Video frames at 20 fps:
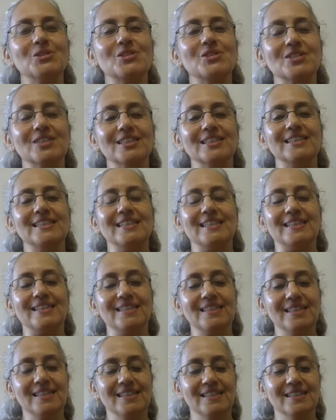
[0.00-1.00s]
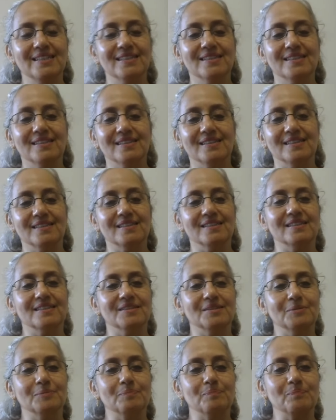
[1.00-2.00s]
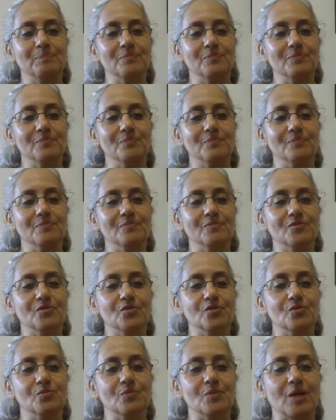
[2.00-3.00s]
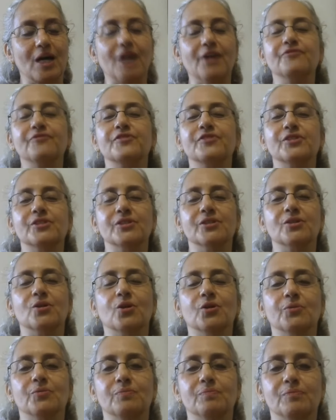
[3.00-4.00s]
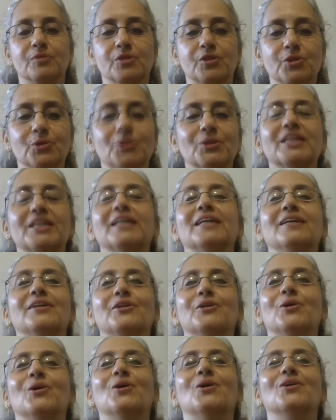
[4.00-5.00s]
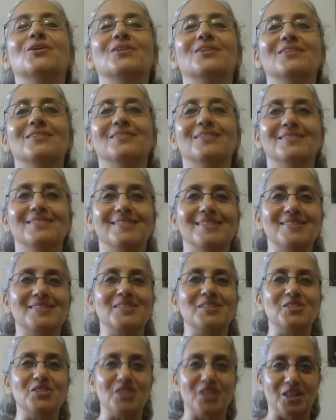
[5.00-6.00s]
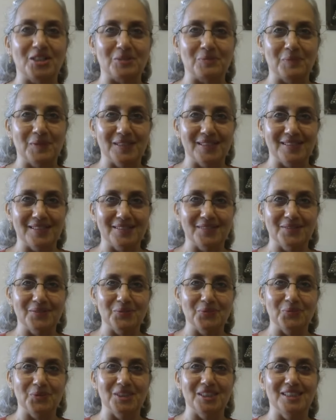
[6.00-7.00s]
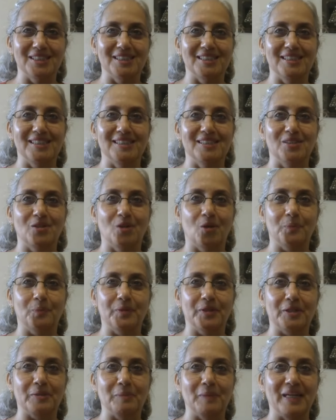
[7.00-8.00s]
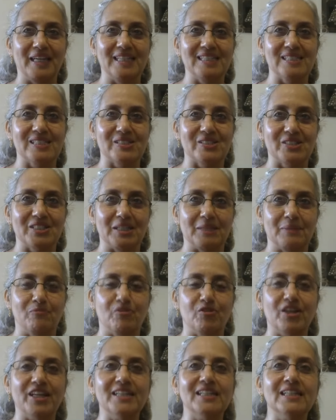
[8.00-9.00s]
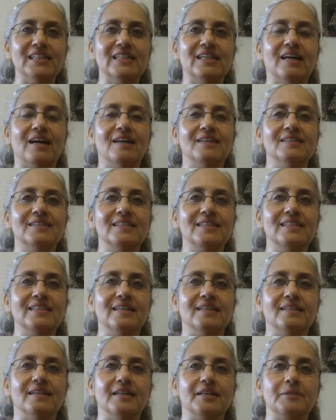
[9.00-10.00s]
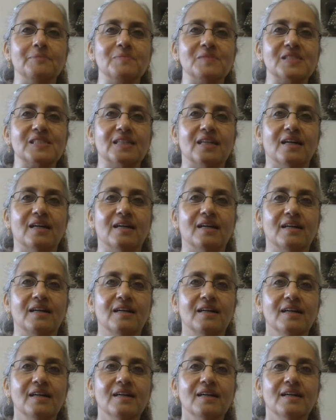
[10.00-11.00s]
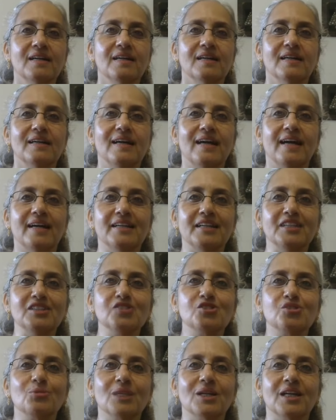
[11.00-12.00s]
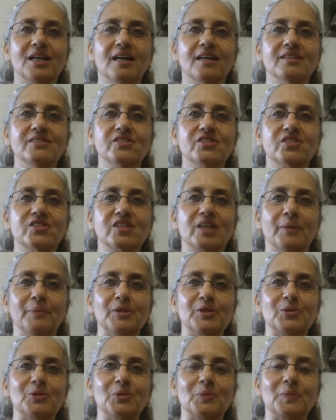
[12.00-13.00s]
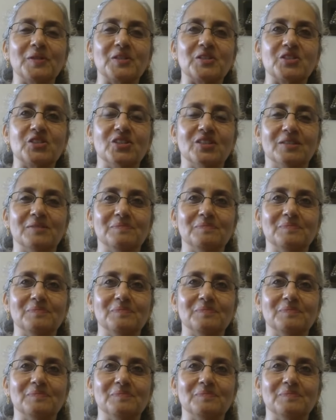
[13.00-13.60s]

journey, uh, after or during your uh, disenchantment with the corporate mainstream, where did Gandhi and Ahimsa and Hind Swaraj come into the picture?